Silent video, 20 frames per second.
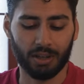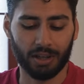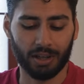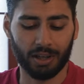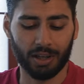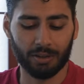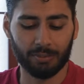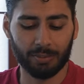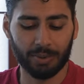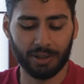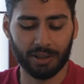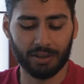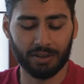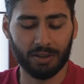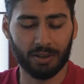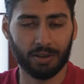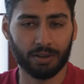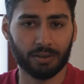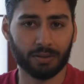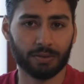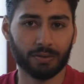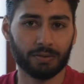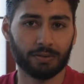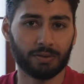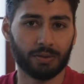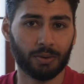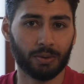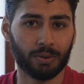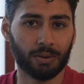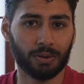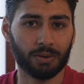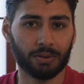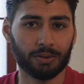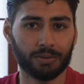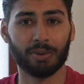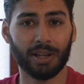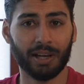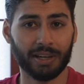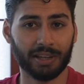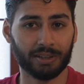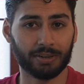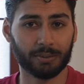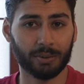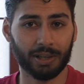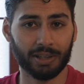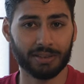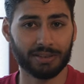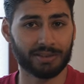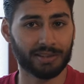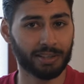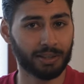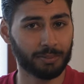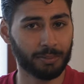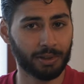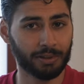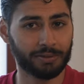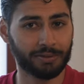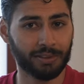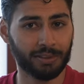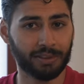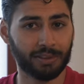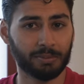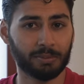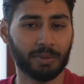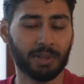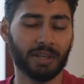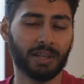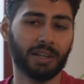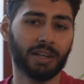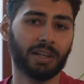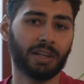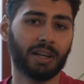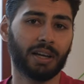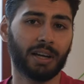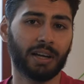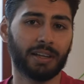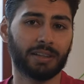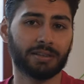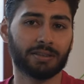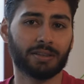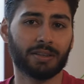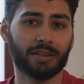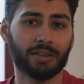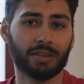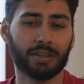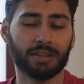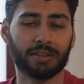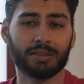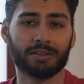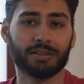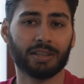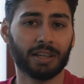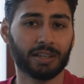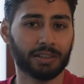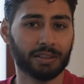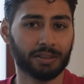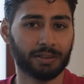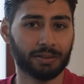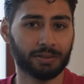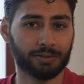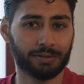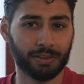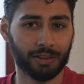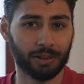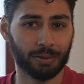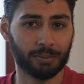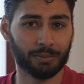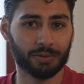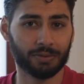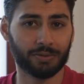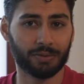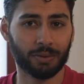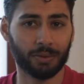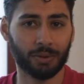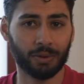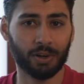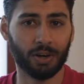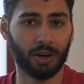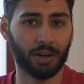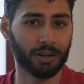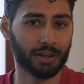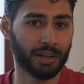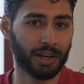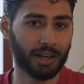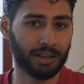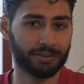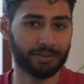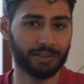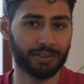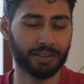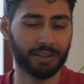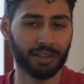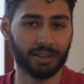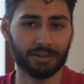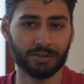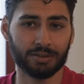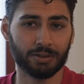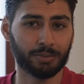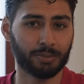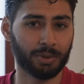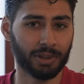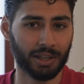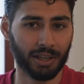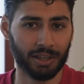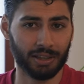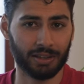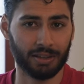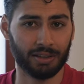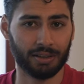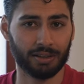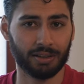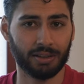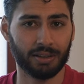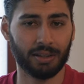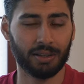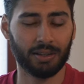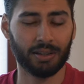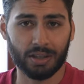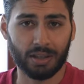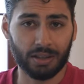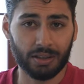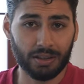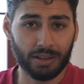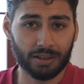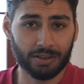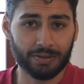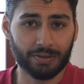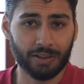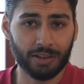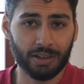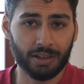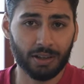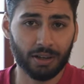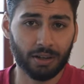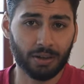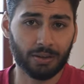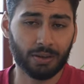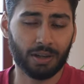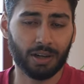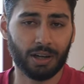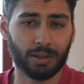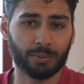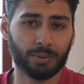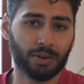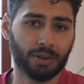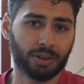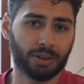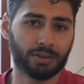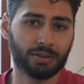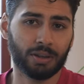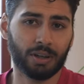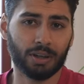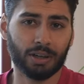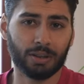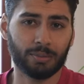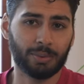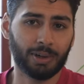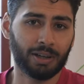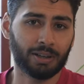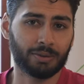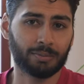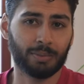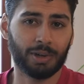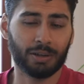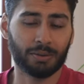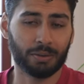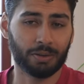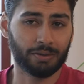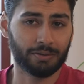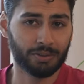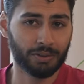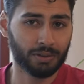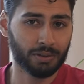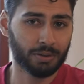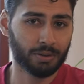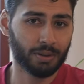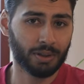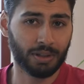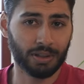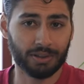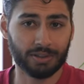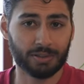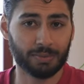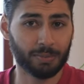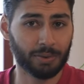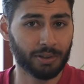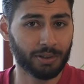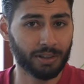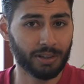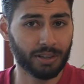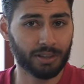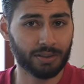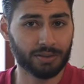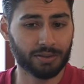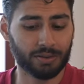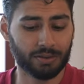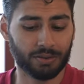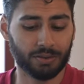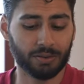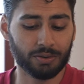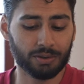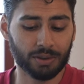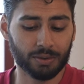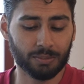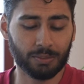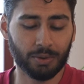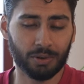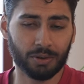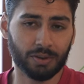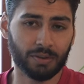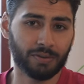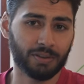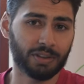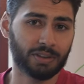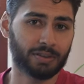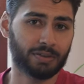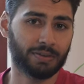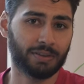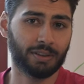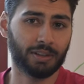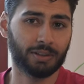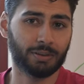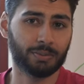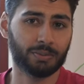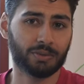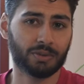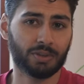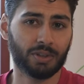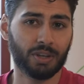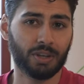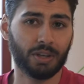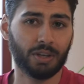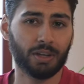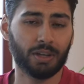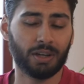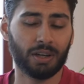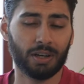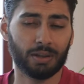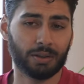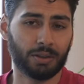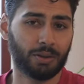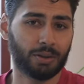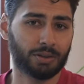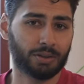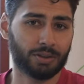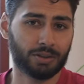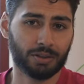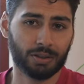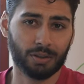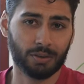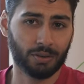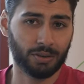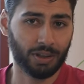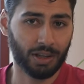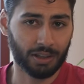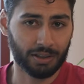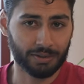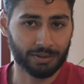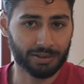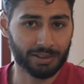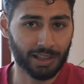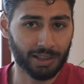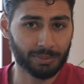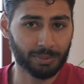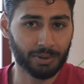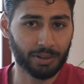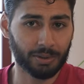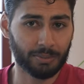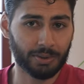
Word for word: a company known for black and white cinema film and their technical films for archiving and duplicating. In this video, I'm going to talk about my review and experience using both of these films. I'm going to show a lot of sample